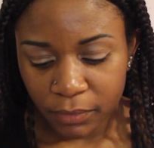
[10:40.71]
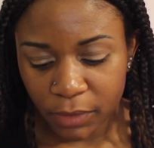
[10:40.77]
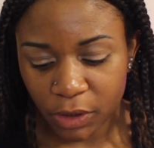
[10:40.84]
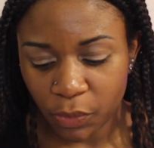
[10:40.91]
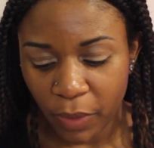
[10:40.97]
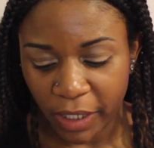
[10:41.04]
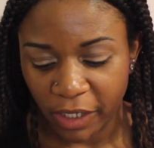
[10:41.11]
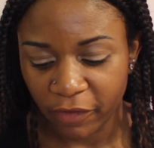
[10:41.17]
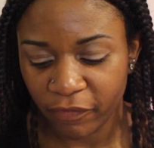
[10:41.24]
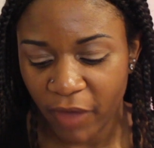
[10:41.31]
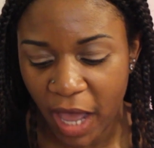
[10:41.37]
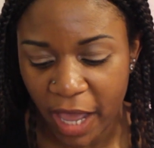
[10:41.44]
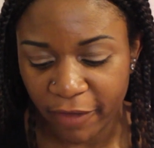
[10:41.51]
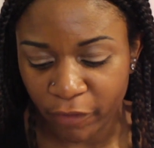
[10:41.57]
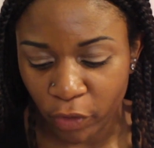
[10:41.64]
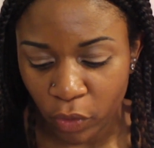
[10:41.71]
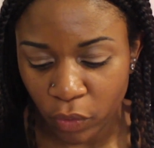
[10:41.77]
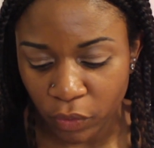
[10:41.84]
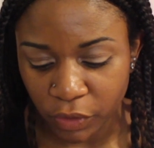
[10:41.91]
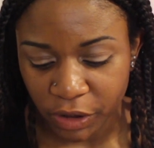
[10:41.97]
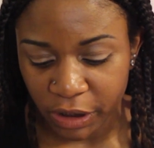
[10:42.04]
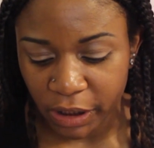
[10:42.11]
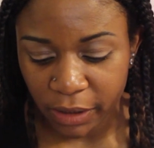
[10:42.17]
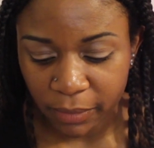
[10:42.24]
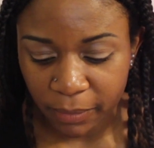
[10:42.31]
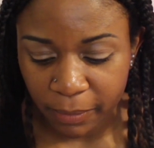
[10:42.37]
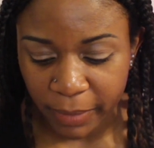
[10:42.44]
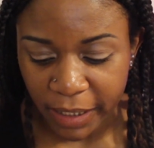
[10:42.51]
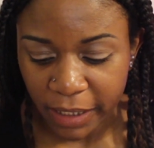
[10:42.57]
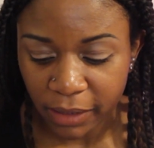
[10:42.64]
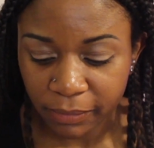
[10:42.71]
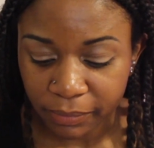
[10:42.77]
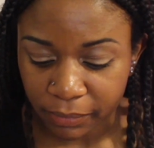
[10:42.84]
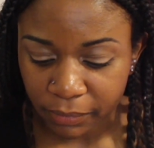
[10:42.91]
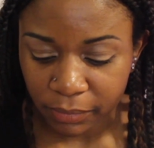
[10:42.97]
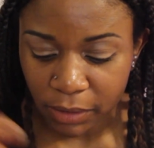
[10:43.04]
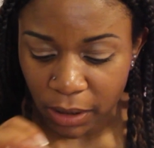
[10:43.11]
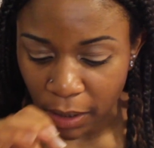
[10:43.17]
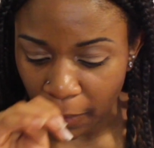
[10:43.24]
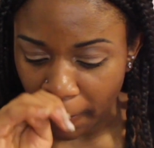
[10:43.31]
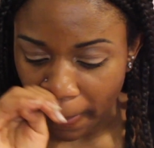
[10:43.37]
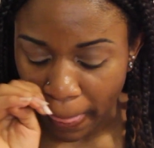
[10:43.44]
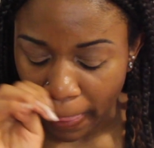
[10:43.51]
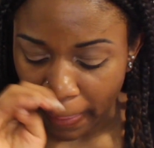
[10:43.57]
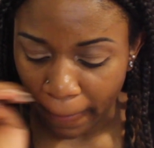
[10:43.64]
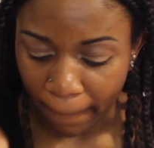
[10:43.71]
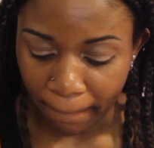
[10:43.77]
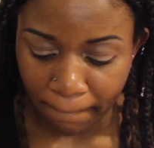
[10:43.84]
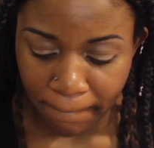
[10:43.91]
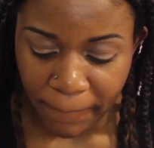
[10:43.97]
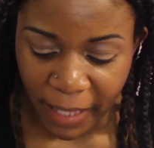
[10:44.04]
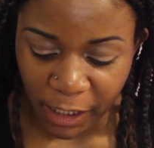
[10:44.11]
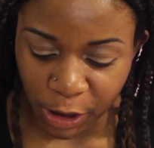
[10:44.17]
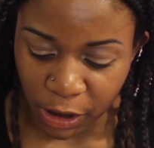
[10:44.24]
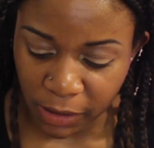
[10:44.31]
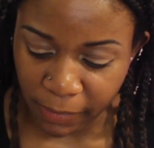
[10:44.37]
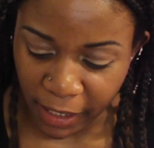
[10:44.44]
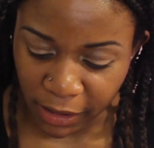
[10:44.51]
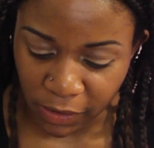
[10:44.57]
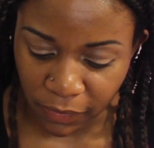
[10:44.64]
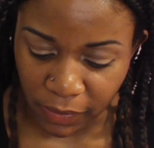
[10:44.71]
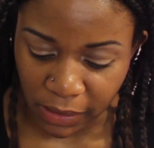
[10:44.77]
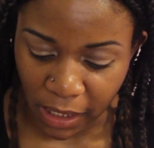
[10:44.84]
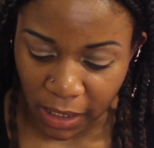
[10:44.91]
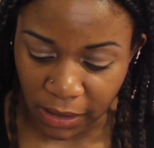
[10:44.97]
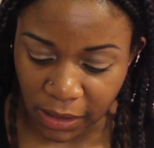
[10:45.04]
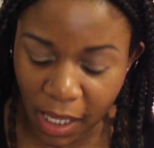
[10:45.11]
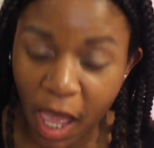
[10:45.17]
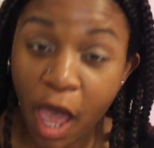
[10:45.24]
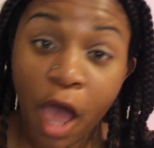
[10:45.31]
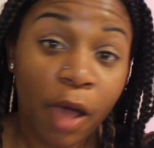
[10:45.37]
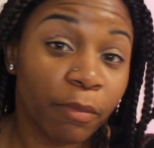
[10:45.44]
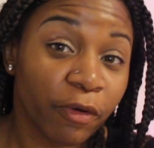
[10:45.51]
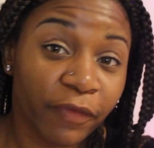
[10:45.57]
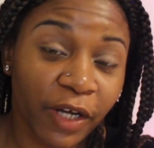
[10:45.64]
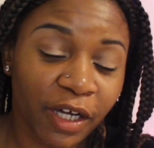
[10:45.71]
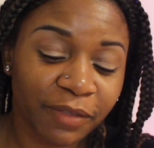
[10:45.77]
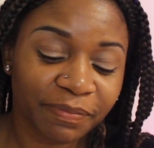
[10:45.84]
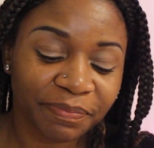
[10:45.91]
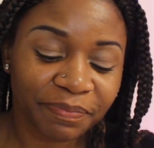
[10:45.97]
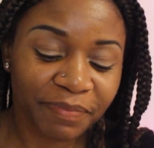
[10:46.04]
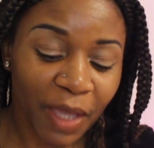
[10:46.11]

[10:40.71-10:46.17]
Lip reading: 25 or older. But, you know, that's just my 2 cents. Moving on.